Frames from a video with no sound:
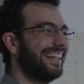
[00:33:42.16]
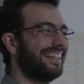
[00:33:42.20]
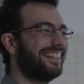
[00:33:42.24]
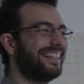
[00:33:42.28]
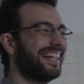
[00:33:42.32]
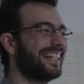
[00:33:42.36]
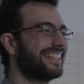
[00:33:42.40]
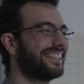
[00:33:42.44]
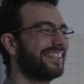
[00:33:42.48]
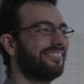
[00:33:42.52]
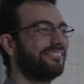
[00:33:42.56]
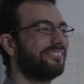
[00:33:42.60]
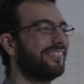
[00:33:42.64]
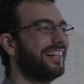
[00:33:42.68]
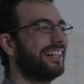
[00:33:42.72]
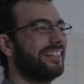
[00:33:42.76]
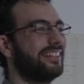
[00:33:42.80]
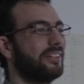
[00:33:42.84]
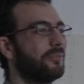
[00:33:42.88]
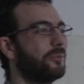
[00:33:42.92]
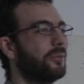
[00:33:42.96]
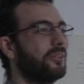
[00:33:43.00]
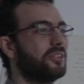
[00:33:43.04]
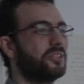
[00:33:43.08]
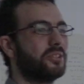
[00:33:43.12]
It doesn't
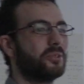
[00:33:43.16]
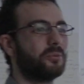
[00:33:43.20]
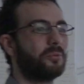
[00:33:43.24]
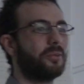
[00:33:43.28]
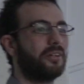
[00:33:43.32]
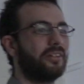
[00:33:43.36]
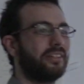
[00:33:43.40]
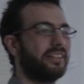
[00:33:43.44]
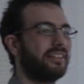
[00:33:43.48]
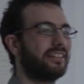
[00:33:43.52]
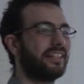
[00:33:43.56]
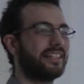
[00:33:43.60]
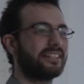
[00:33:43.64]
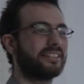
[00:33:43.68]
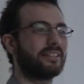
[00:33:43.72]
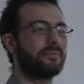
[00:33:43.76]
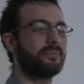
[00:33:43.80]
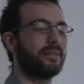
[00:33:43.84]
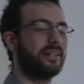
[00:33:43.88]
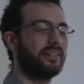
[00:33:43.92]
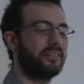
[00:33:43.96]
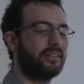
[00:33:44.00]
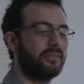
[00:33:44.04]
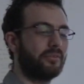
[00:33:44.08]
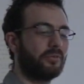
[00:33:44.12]
matter what you want. It doesn't
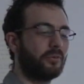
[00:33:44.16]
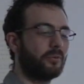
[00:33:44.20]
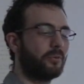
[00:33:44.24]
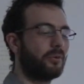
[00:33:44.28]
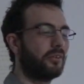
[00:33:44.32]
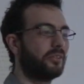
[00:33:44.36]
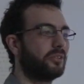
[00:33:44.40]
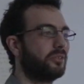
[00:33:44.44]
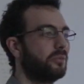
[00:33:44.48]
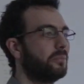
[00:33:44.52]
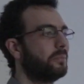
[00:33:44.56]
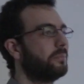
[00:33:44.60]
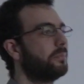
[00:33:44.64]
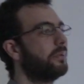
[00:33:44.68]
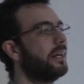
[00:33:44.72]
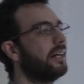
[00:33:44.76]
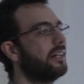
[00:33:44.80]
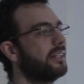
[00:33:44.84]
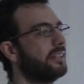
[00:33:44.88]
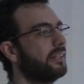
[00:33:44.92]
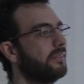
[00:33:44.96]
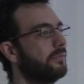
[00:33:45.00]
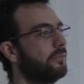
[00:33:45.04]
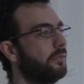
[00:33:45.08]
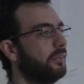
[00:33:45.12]
matter if you want to
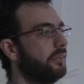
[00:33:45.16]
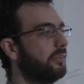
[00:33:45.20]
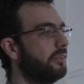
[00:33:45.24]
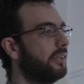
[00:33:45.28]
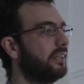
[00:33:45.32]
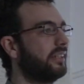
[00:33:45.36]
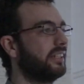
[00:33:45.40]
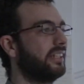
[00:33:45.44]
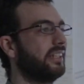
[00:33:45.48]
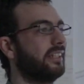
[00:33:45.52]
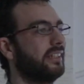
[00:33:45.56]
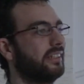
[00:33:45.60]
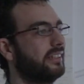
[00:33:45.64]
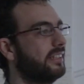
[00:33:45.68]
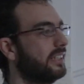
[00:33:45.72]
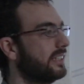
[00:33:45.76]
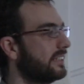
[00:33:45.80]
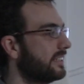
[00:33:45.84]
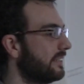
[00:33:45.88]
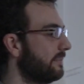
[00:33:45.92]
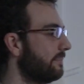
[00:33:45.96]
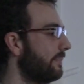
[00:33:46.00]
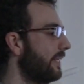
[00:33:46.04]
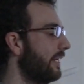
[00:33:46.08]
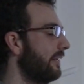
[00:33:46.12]
buy a Ferrari. It
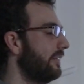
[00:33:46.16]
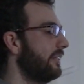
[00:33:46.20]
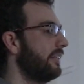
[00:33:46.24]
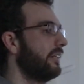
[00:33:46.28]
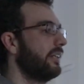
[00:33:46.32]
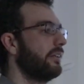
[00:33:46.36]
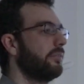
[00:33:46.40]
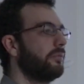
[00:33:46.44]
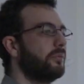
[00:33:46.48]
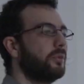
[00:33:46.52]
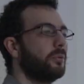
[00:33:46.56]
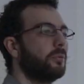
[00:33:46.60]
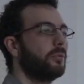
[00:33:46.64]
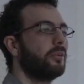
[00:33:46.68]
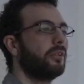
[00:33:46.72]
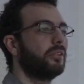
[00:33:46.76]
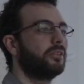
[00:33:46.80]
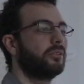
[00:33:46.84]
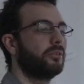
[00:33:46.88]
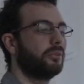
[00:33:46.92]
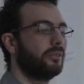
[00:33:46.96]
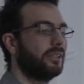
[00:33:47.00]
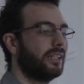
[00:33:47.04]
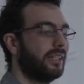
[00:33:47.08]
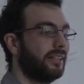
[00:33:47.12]
doesn't matter if you
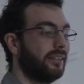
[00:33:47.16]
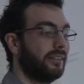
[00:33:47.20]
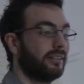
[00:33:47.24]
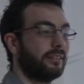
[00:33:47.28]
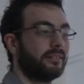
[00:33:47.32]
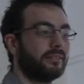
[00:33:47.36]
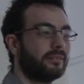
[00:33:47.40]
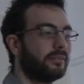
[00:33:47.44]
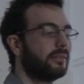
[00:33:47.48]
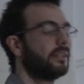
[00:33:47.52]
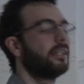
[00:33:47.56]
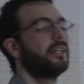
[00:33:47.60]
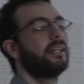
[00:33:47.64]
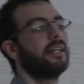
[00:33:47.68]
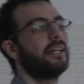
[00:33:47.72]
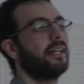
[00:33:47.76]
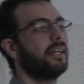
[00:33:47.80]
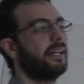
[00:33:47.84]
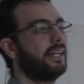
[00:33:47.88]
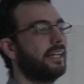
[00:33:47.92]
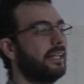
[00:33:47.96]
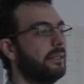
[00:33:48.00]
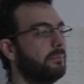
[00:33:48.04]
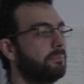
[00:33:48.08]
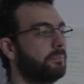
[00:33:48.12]
want to like
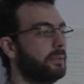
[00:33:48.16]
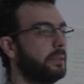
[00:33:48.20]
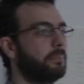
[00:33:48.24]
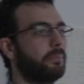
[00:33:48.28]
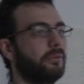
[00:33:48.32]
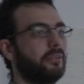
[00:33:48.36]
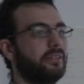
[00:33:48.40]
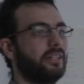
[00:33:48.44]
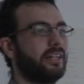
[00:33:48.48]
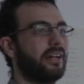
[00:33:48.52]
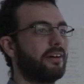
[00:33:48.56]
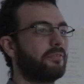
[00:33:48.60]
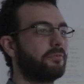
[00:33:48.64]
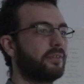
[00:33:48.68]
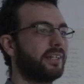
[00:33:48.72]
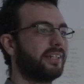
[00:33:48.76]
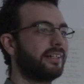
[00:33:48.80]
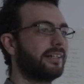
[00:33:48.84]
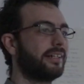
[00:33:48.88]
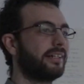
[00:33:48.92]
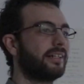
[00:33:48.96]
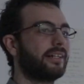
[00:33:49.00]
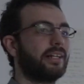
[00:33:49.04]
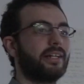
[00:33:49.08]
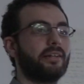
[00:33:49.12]
help people in
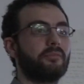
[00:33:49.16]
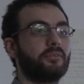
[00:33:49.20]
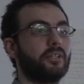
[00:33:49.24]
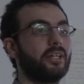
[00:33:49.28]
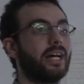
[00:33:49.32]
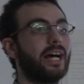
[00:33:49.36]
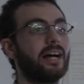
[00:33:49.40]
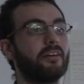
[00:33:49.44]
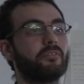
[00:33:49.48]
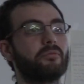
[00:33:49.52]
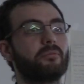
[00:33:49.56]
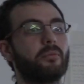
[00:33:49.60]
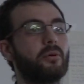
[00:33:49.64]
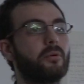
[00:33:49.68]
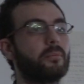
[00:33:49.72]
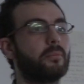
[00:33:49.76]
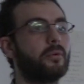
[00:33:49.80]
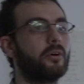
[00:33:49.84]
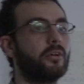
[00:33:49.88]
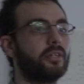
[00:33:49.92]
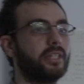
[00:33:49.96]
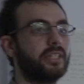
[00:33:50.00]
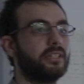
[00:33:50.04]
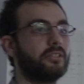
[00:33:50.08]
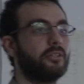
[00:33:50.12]
Africa. If you have more
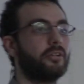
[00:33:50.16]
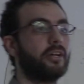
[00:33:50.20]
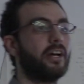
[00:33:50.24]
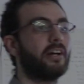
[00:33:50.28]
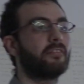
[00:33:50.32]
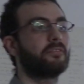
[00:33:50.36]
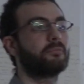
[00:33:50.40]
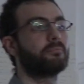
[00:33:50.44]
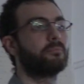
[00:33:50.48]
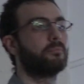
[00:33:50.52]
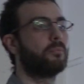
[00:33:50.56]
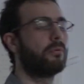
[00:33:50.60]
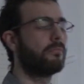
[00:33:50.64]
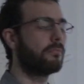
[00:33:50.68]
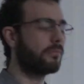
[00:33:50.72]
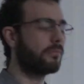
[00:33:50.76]
money, you have